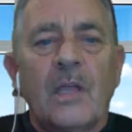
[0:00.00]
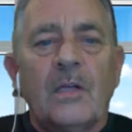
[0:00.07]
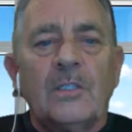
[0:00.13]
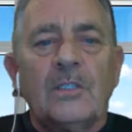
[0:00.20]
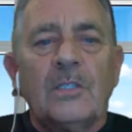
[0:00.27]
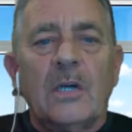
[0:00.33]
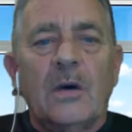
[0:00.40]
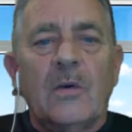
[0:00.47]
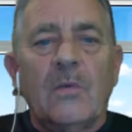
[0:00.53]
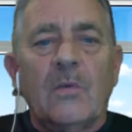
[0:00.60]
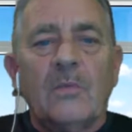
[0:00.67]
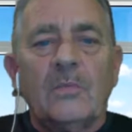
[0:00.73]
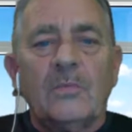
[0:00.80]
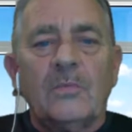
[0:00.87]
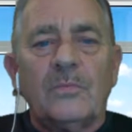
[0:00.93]
So
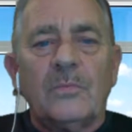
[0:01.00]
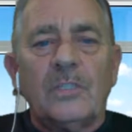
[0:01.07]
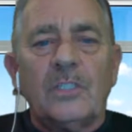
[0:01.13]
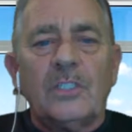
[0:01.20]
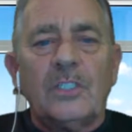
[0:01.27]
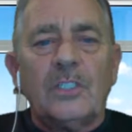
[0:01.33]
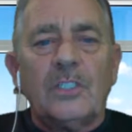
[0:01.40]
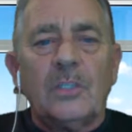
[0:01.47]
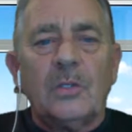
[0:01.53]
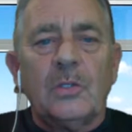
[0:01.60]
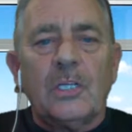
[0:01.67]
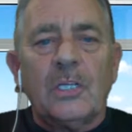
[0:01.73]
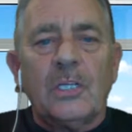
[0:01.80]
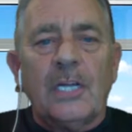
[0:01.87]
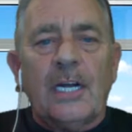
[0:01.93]
let's
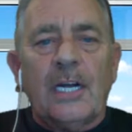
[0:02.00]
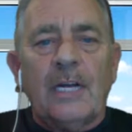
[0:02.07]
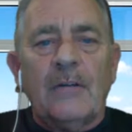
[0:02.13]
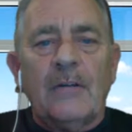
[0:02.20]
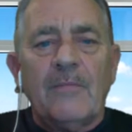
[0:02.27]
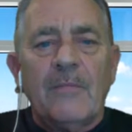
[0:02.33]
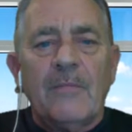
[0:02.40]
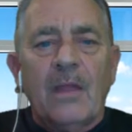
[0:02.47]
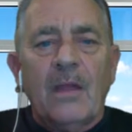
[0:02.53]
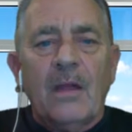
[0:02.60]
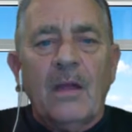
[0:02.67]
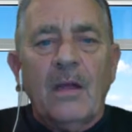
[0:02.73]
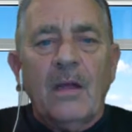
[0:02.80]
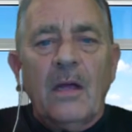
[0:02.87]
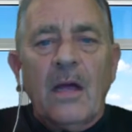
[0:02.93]
ensure that
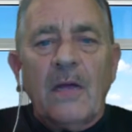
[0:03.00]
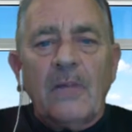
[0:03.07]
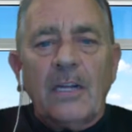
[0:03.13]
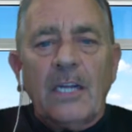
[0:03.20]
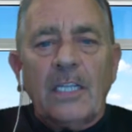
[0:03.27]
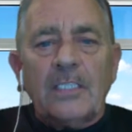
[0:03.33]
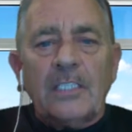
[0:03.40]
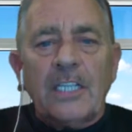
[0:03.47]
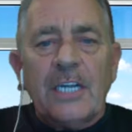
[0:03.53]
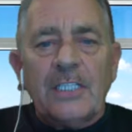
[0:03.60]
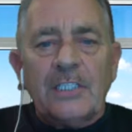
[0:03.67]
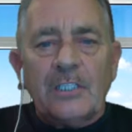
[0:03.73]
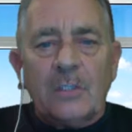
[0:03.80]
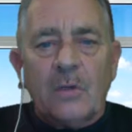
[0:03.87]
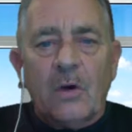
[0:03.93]
everything stays
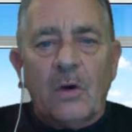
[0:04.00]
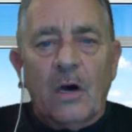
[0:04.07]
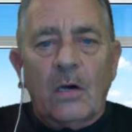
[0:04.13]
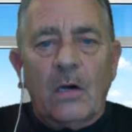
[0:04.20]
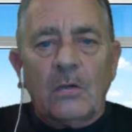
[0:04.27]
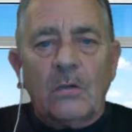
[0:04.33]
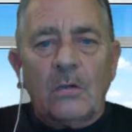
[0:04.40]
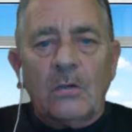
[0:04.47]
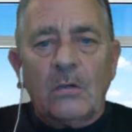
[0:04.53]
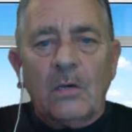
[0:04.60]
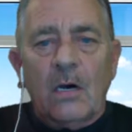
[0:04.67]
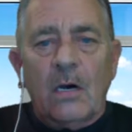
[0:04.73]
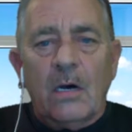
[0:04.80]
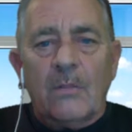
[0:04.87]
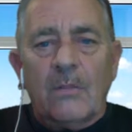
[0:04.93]
strong
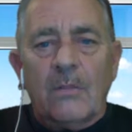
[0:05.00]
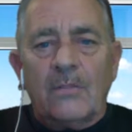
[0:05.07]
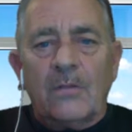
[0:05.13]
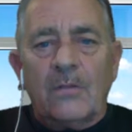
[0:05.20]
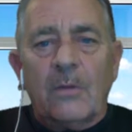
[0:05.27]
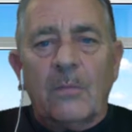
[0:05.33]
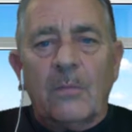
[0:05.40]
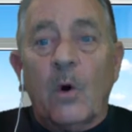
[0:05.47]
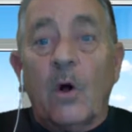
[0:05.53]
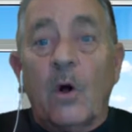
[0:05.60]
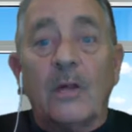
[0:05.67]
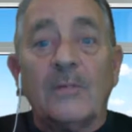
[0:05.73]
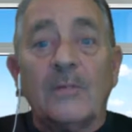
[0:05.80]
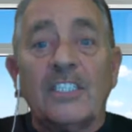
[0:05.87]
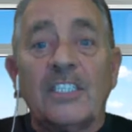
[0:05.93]
from
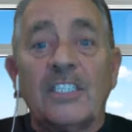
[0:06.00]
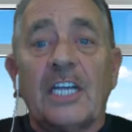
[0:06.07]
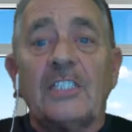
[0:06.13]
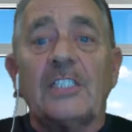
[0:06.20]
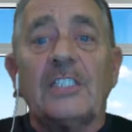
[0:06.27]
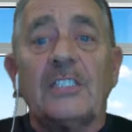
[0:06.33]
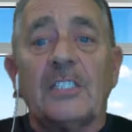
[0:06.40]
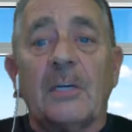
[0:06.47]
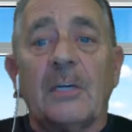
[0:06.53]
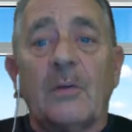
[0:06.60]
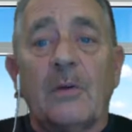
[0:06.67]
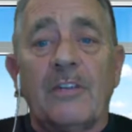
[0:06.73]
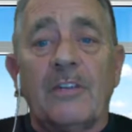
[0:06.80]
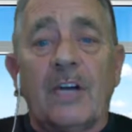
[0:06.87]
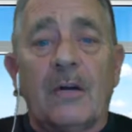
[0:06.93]
all of the sessions that
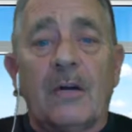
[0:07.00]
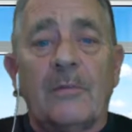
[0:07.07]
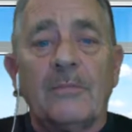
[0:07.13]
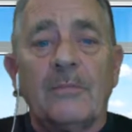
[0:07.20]
we've done.